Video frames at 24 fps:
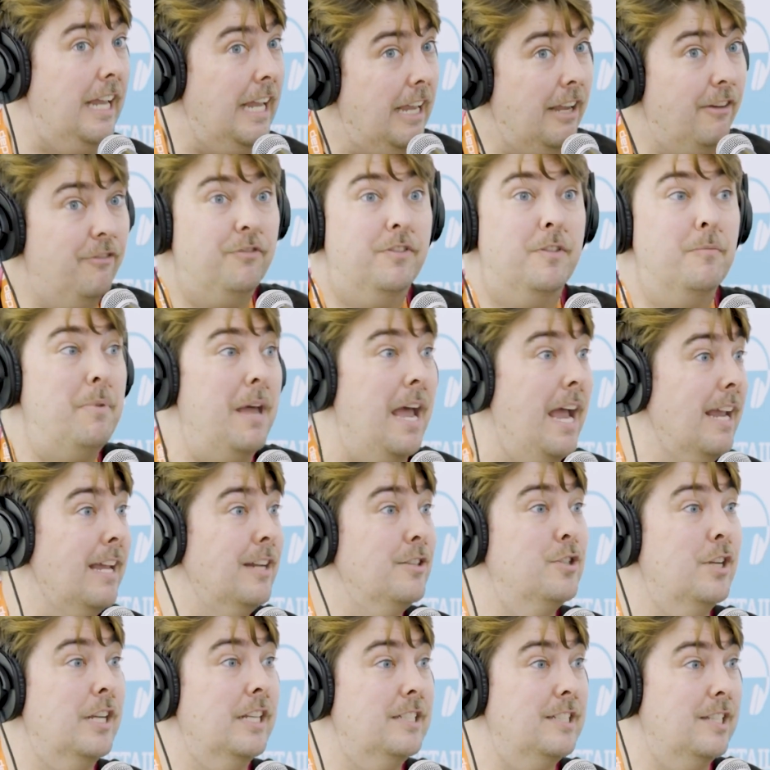if the
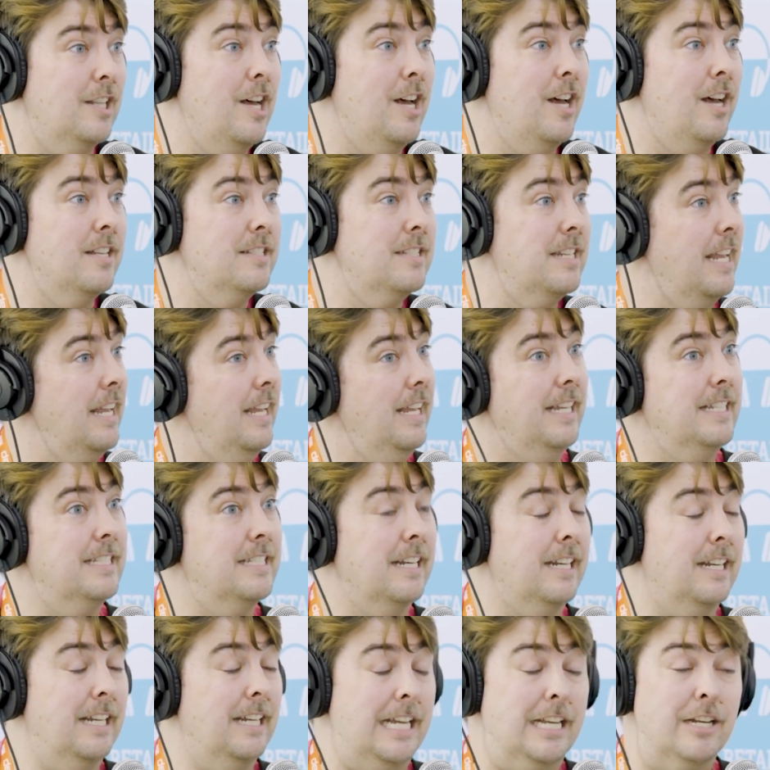package gets lost, is
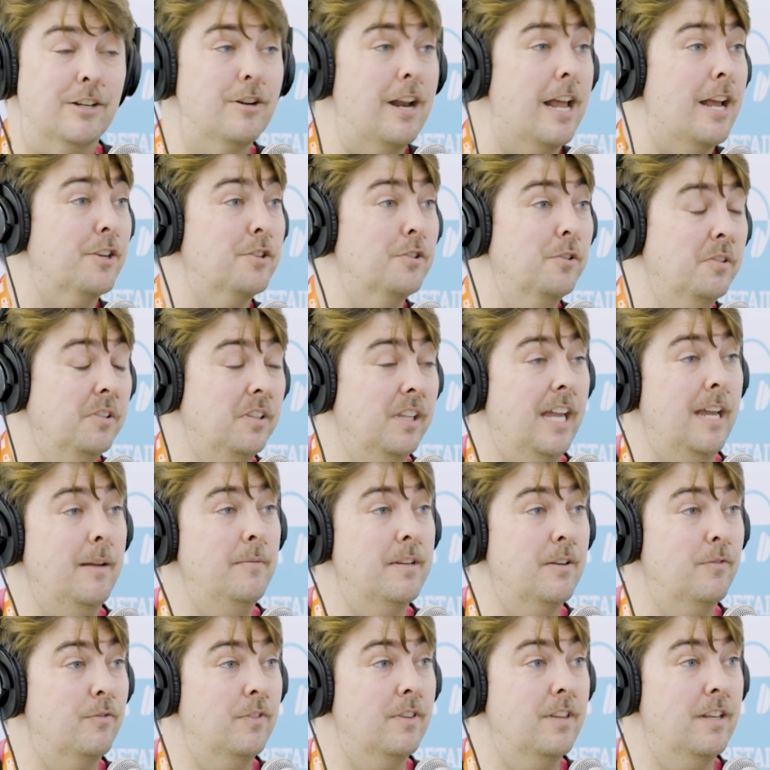it an international claim
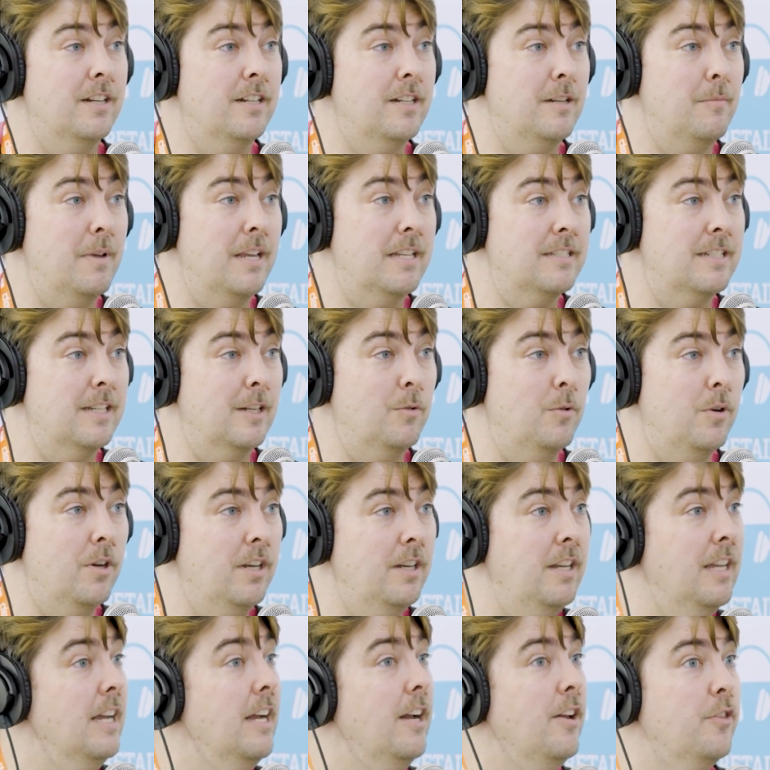different than a domestic
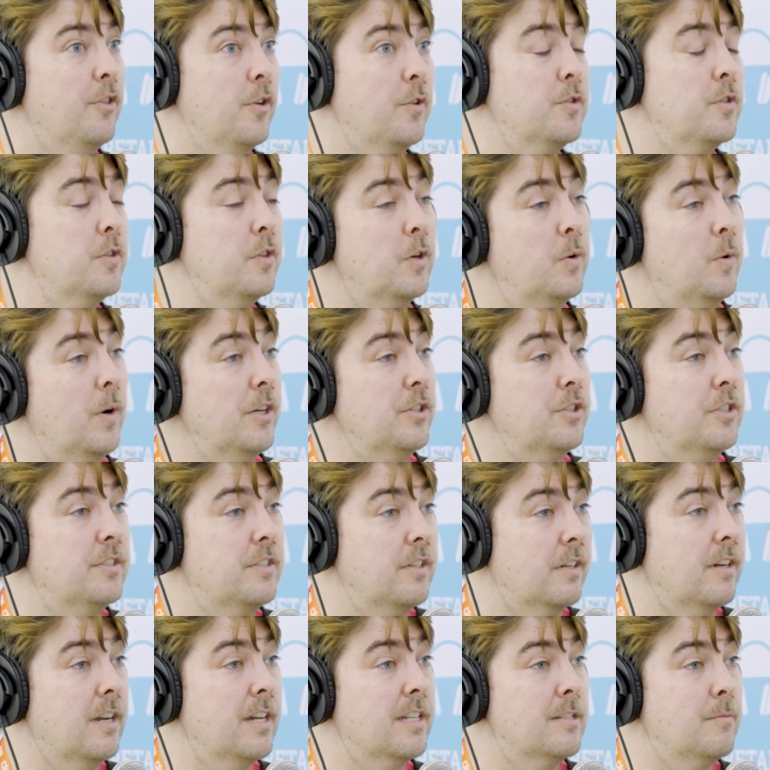one? Those are the questions
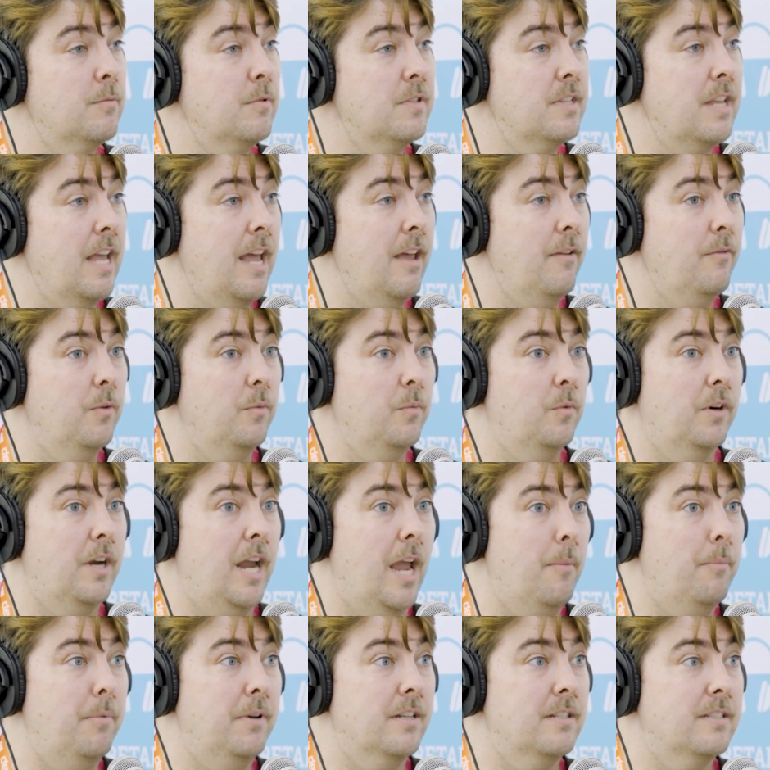our customers have, and we're
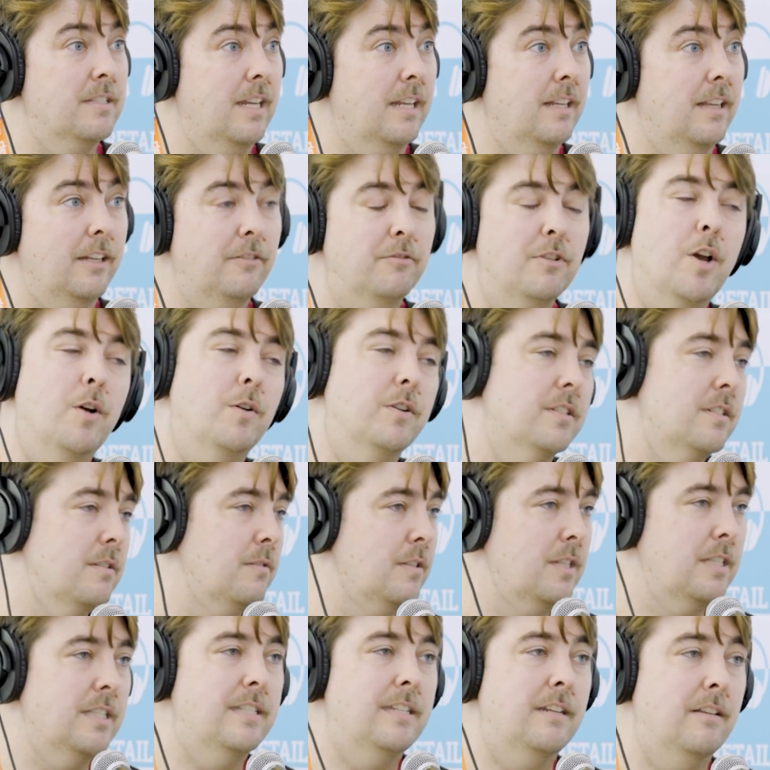happy to say, like, no, it's
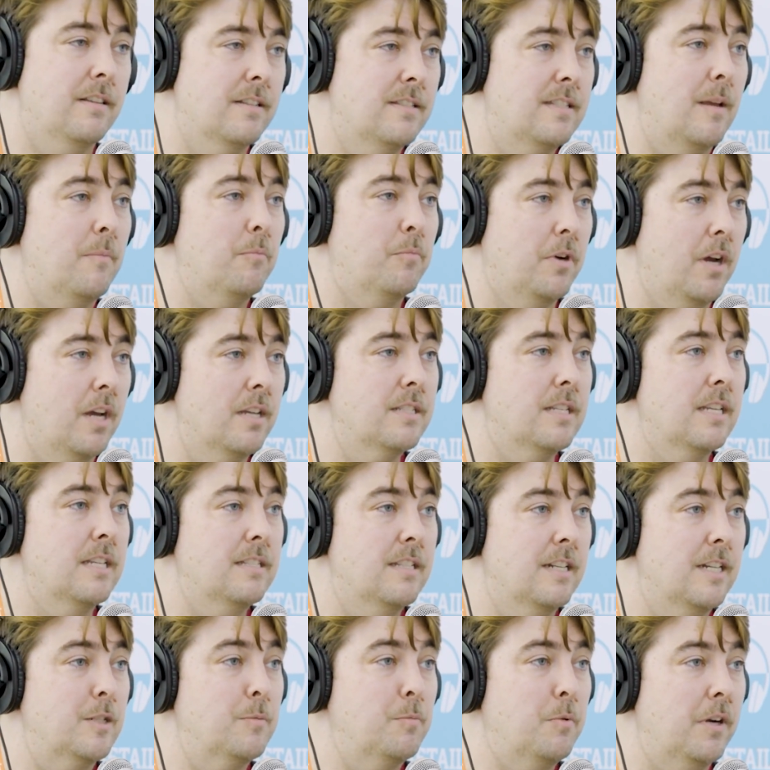still the same process,
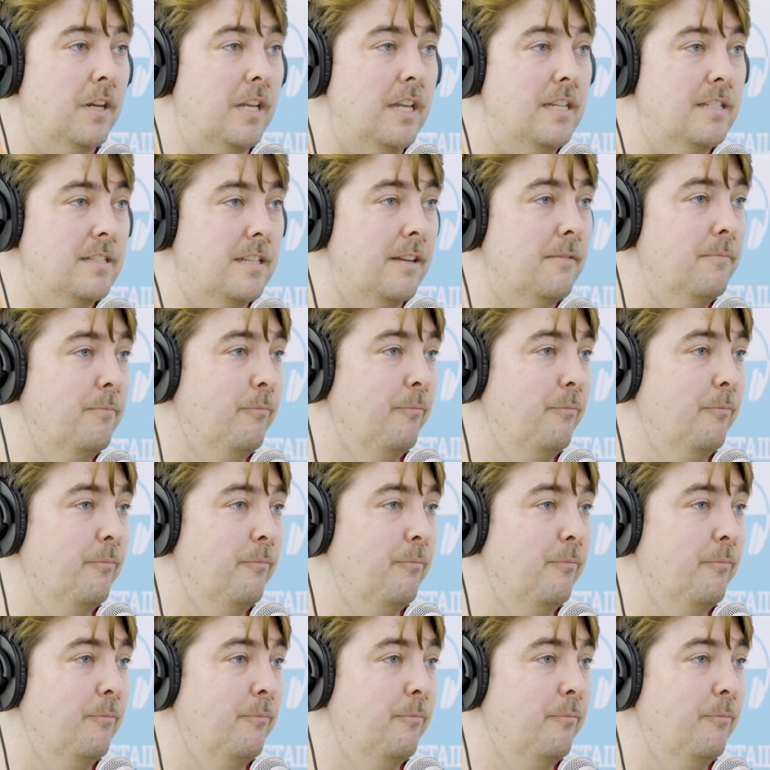and it's pretty easy.